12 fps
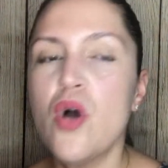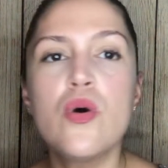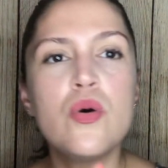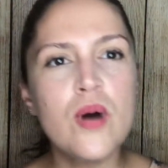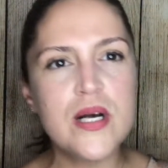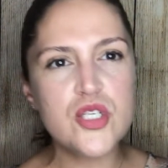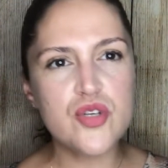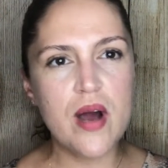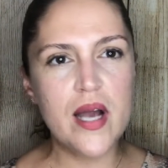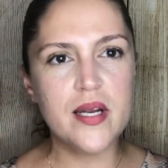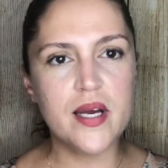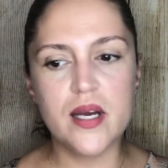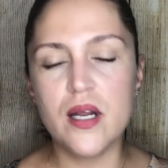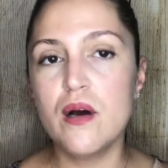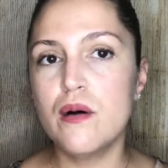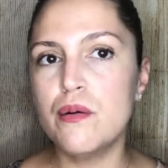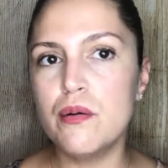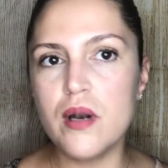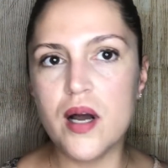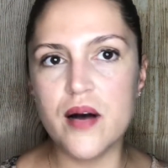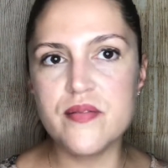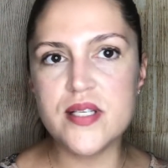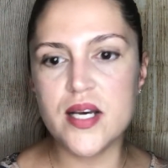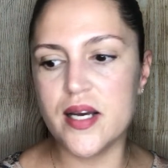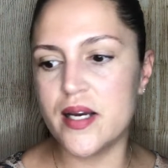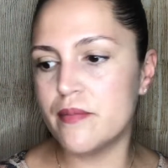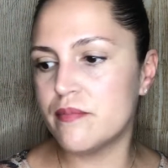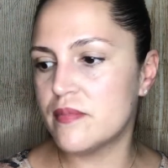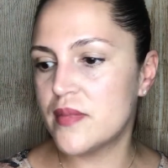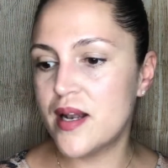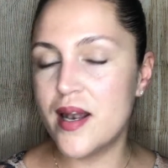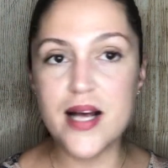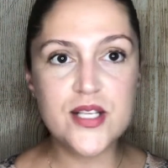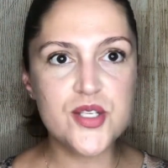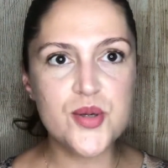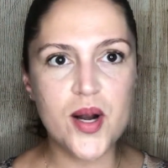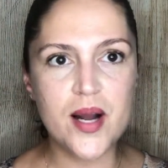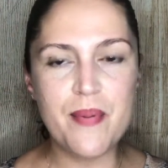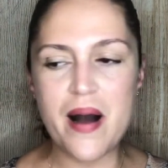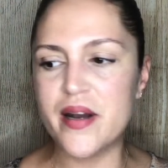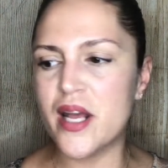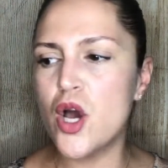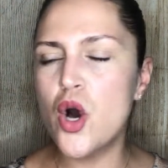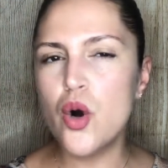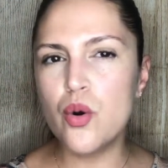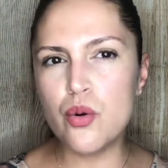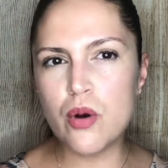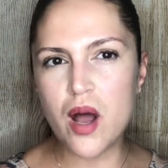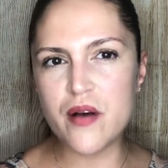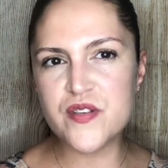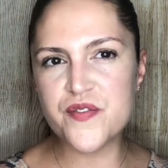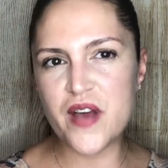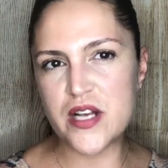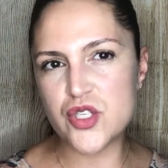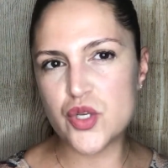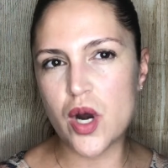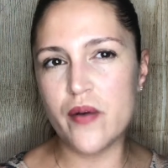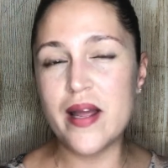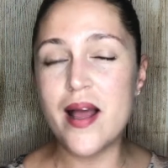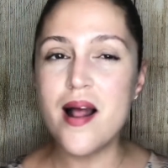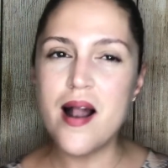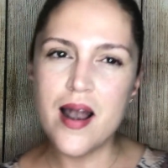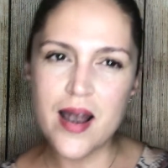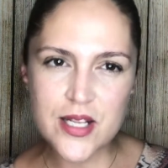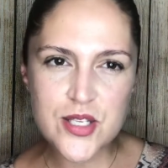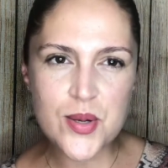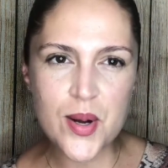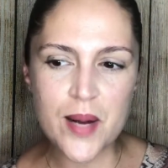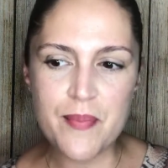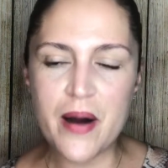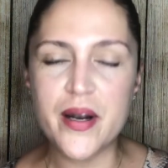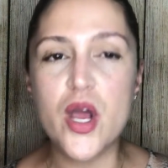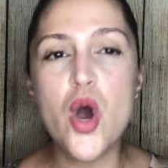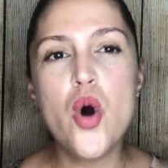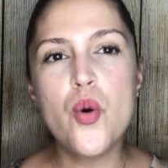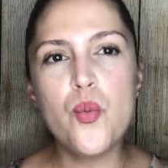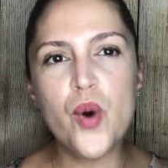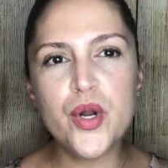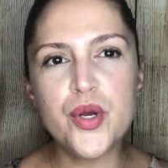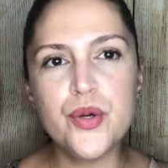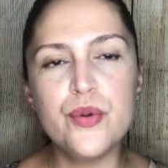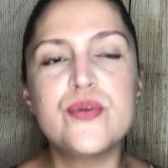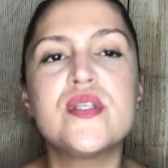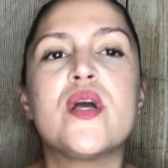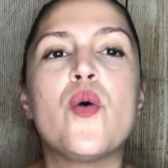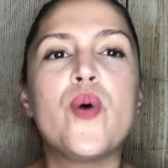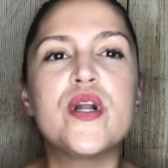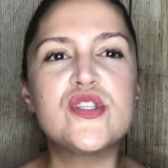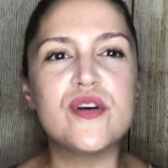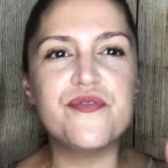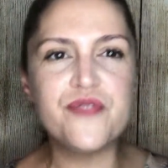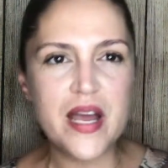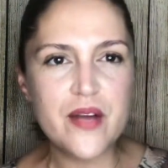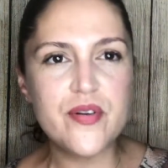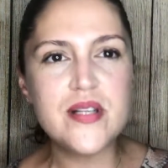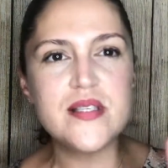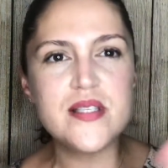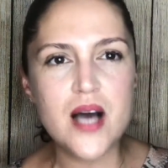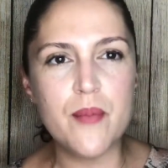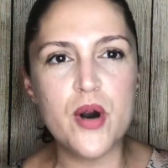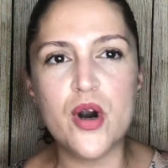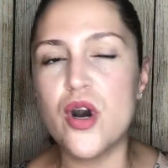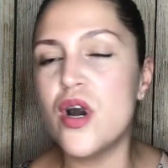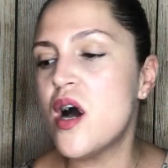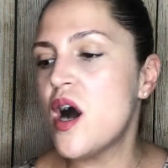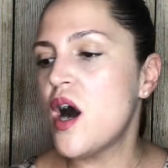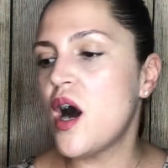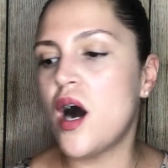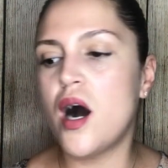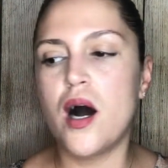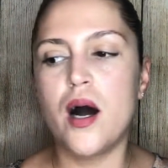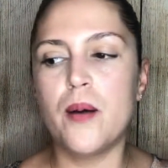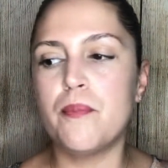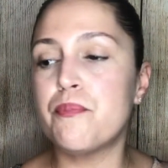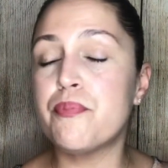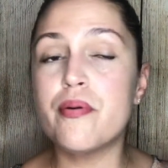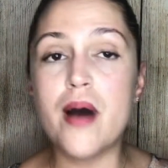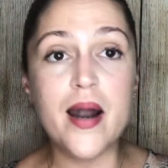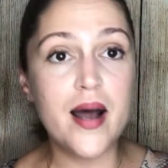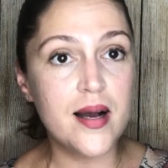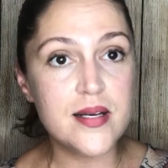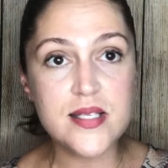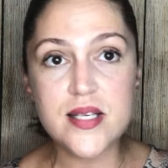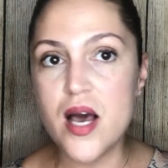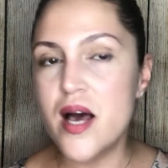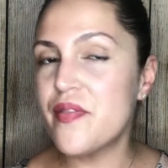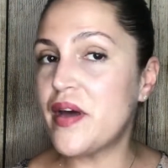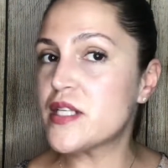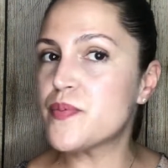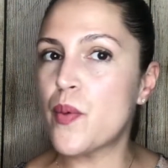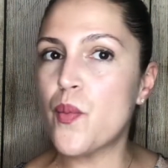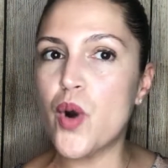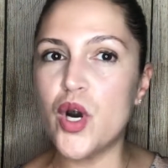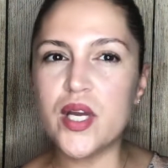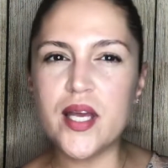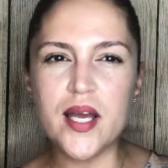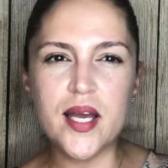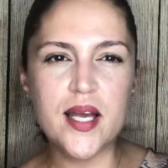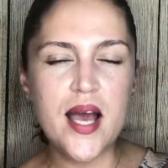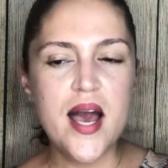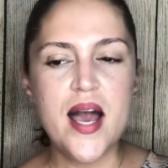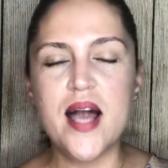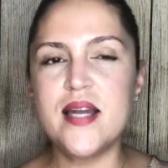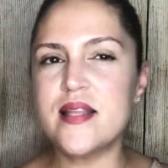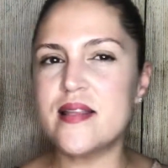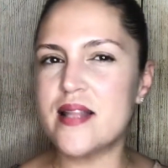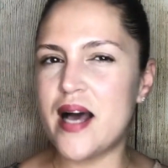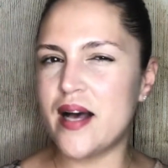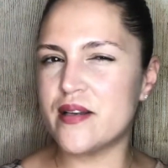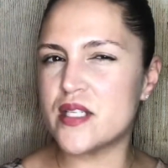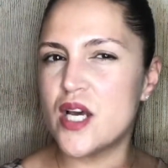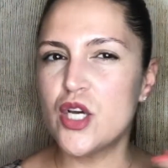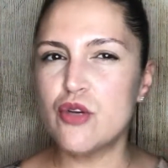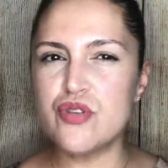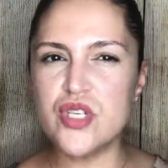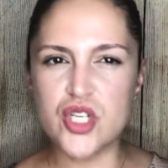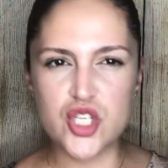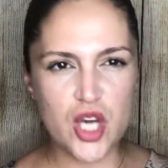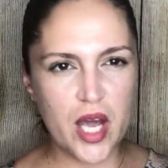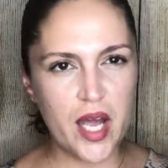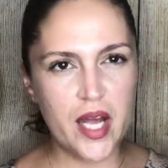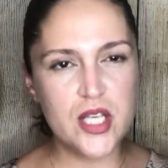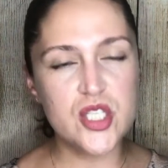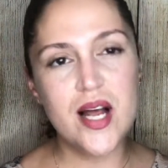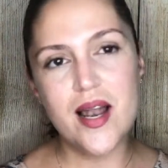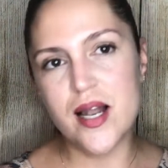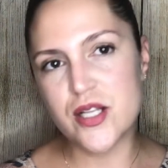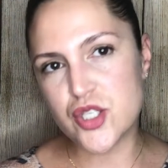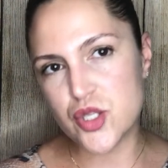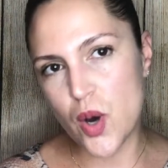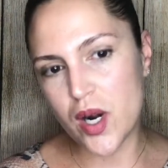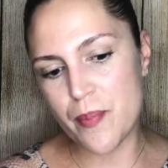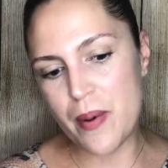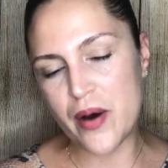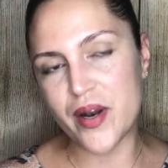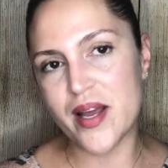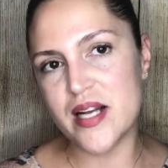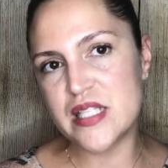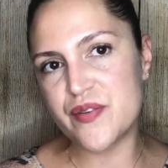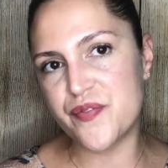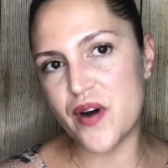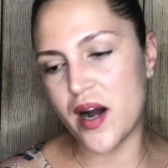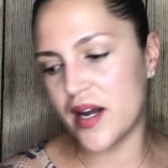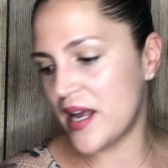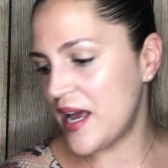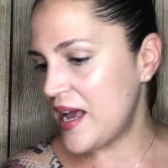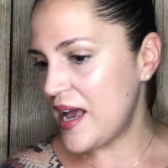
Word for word: Who has tried it? Who loves it? Let's talk about it. Who loves Facetory? Let's talk about it. What are you using? What is your favorite summer um, products that has been working? Anything that has, you see a change, let's talk about it. It's fun.